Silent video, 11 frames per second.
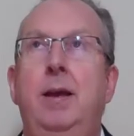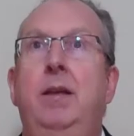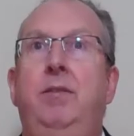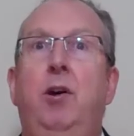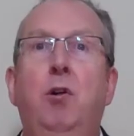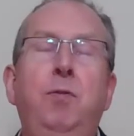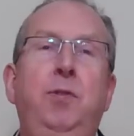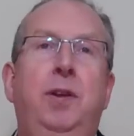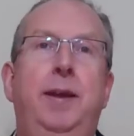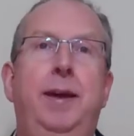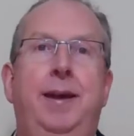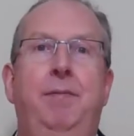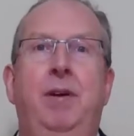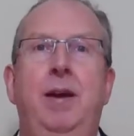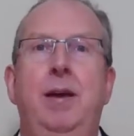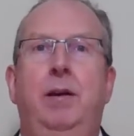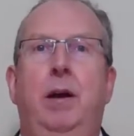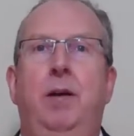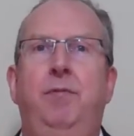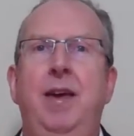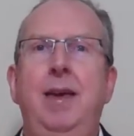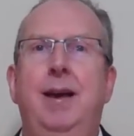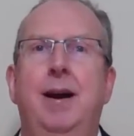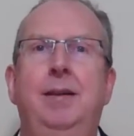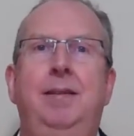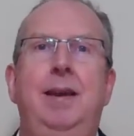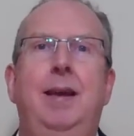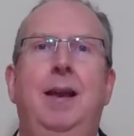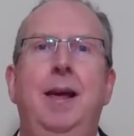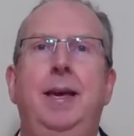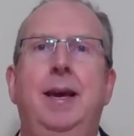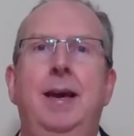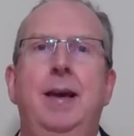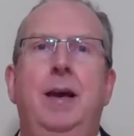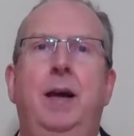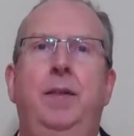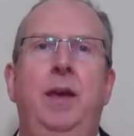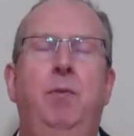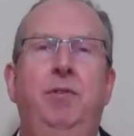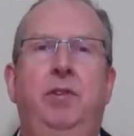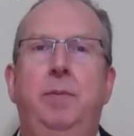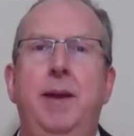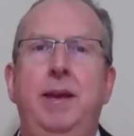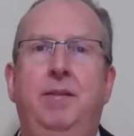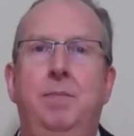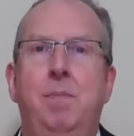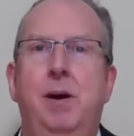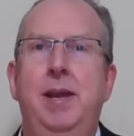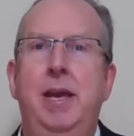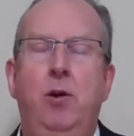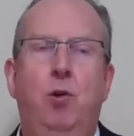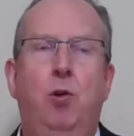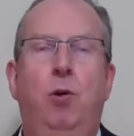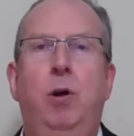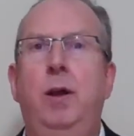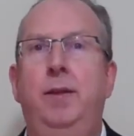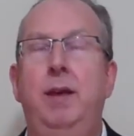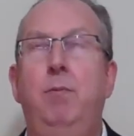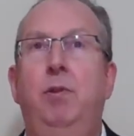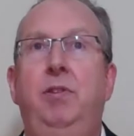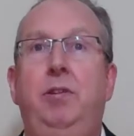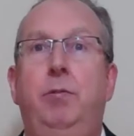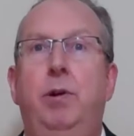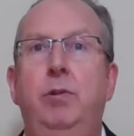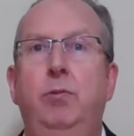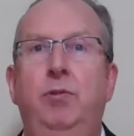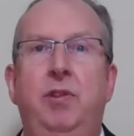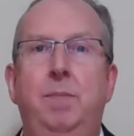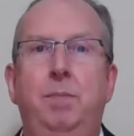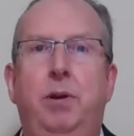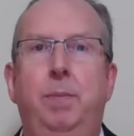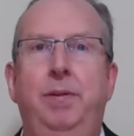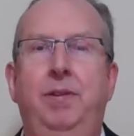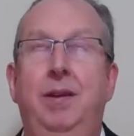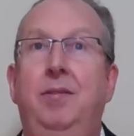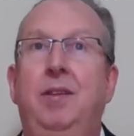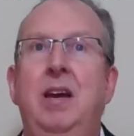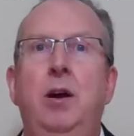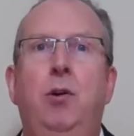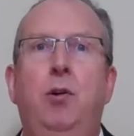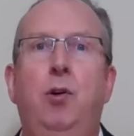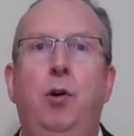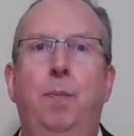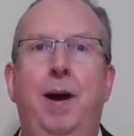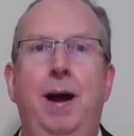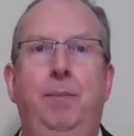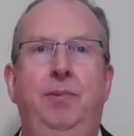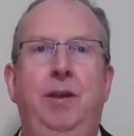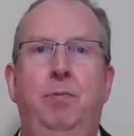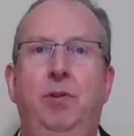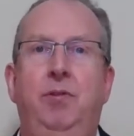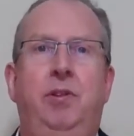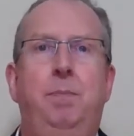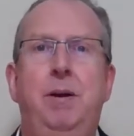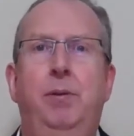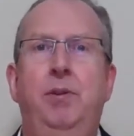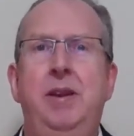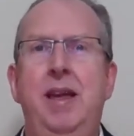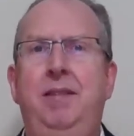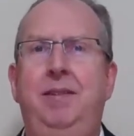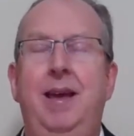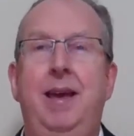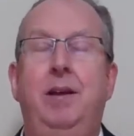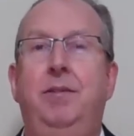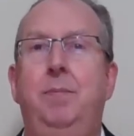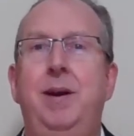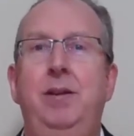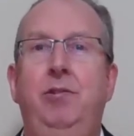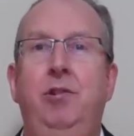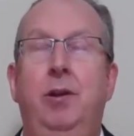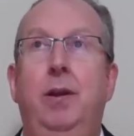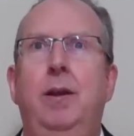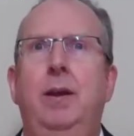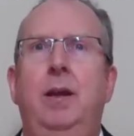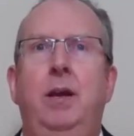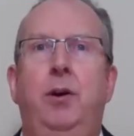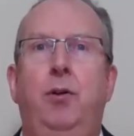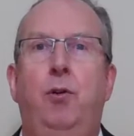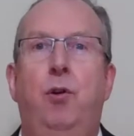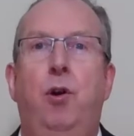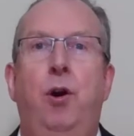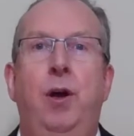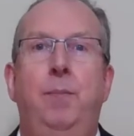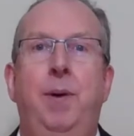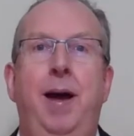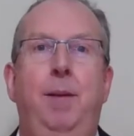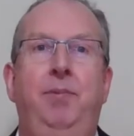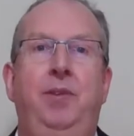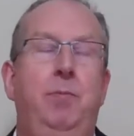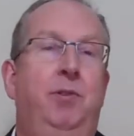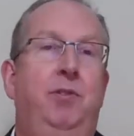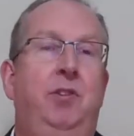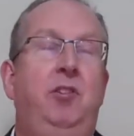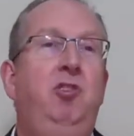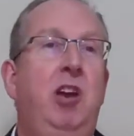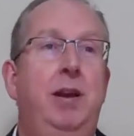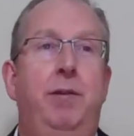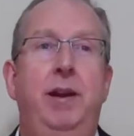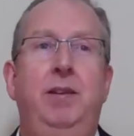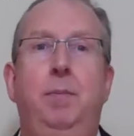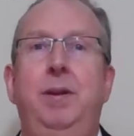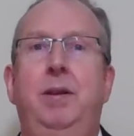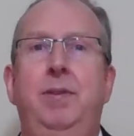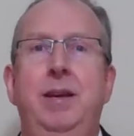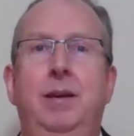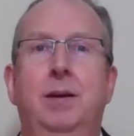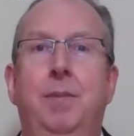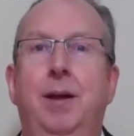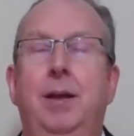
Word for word: So often they'd have a vague idea like they wanted to make some money or they wanted to own some properties or perhaps they wanted to build a nest egg as a pension or perhaps they wanted to generate a bit of income.